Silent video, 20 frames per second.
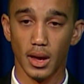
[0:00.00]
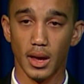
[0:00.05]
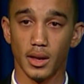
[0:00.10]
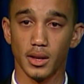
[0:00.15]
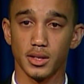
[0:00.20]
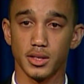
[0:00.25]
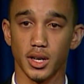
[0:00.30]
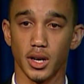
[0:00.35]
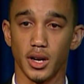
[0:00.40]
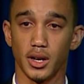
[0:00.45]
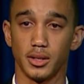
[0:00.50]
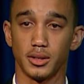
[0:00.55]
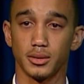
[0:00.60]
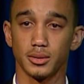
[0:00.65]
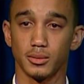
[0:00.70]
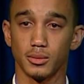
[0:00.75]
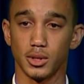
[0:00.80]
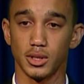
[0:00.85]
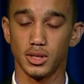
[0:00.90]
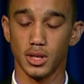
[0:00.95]
and Surge,
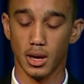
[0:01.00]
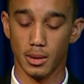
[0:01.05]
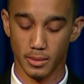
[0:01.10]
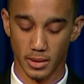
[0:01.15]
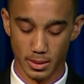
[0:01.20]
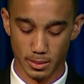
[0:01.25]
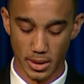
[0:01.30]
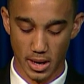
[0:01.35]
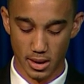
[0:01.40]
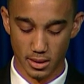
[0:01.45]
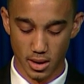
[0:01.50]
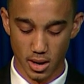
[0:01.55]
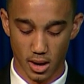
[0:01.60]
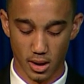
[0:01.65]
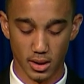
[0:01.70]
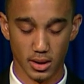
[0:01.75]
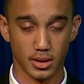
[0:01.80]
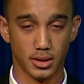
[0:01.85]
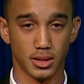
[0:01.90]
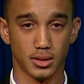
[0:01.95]
which taught me about
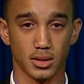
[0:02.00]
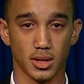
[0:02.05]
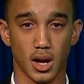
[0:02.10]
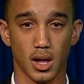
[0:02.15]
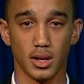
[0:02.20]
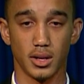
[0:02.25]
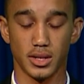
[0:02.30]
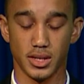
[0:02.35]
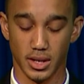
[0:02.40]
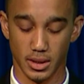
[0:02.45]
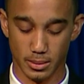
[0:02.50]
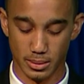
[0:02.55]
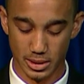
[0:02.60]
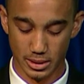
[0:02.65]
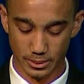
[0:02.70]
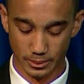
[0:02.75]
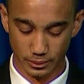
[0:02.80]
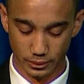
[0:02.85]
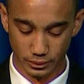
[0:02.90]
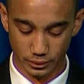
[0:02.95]
college and
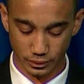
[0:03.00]
scholarships.